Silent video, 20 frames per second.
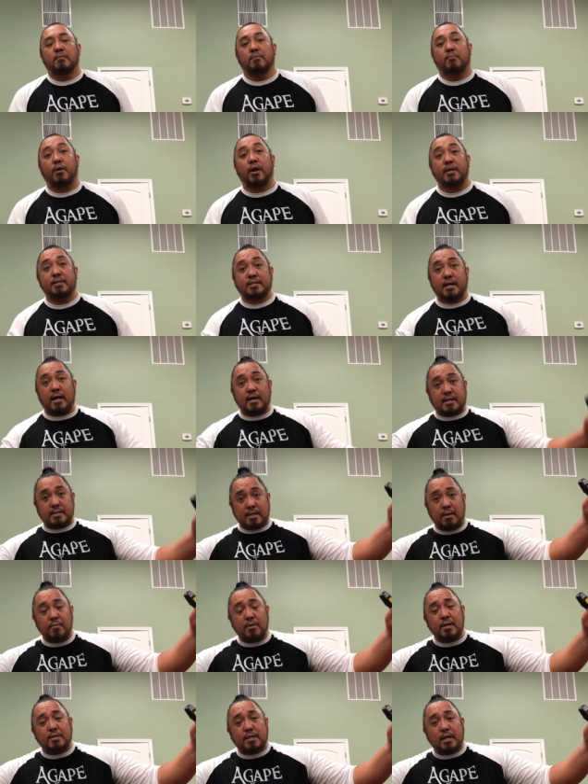Praise God, because
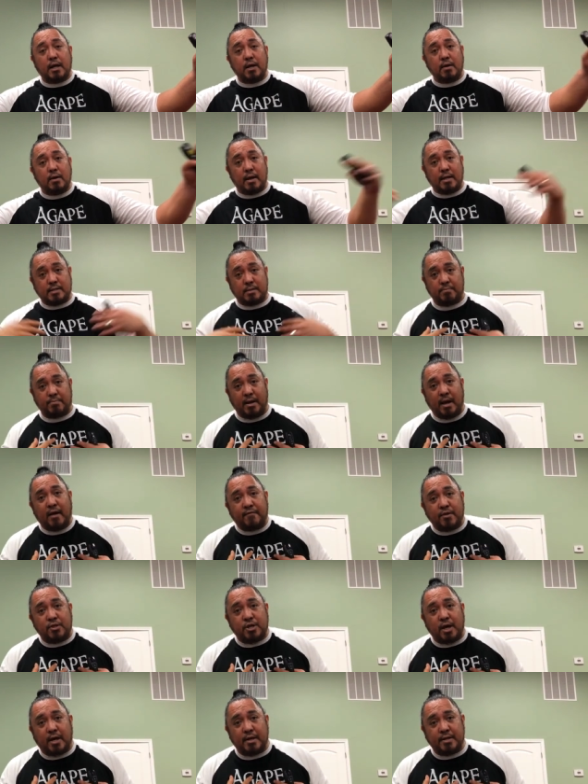I want to tell you, as a
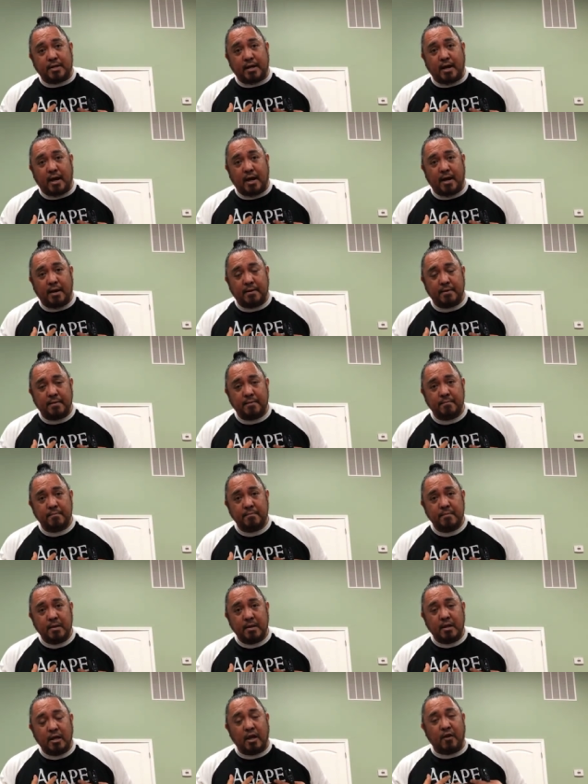beloved child of God,
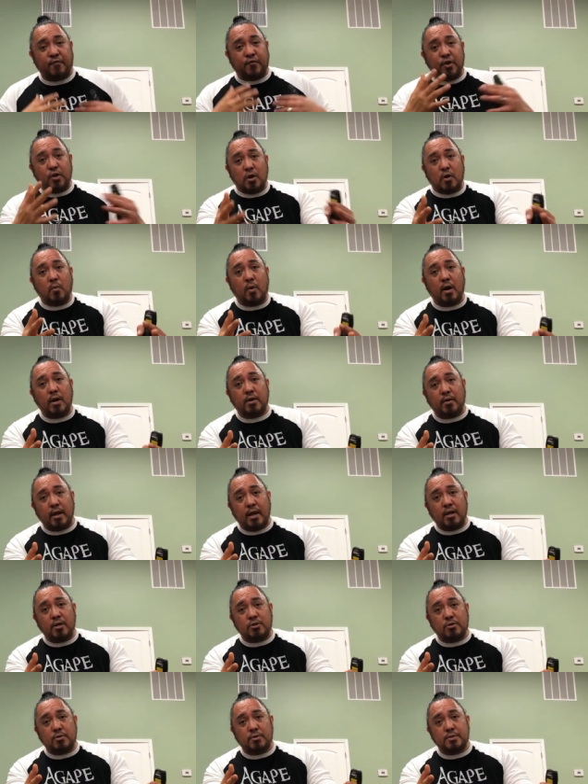if you don't want your
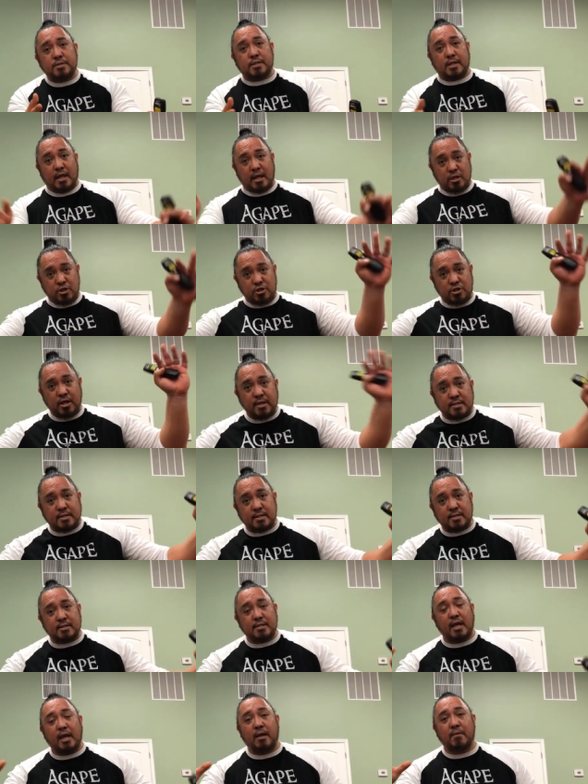angels, in
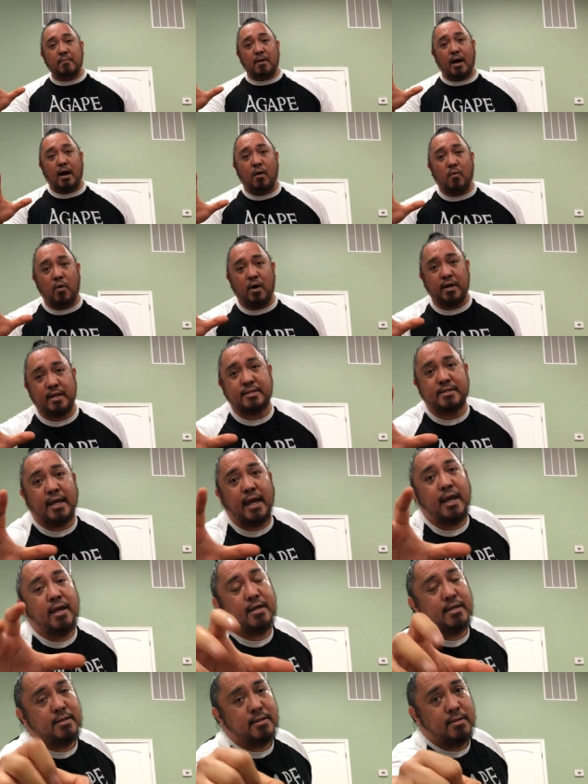Jesus' name, I want to
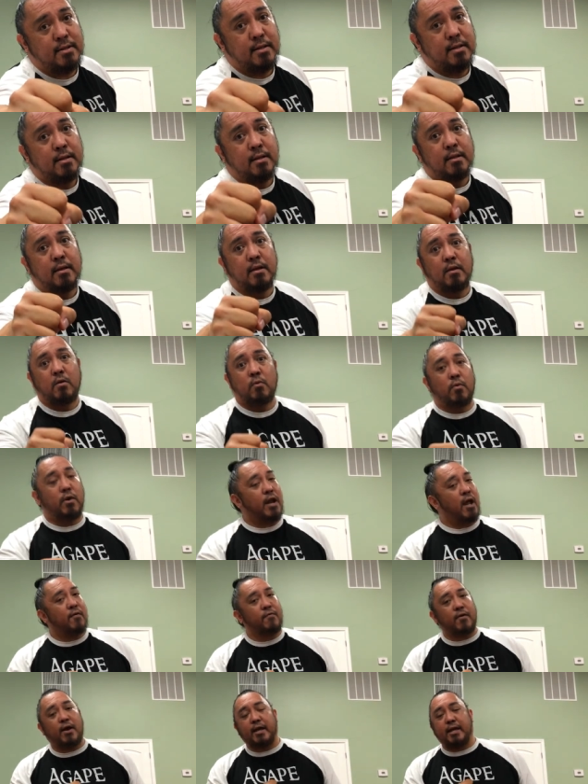take
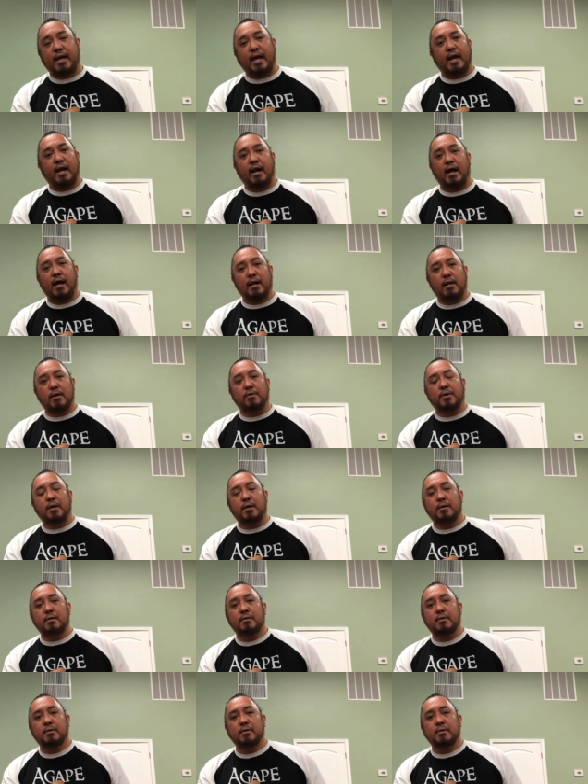whatever I can. Hallelujah.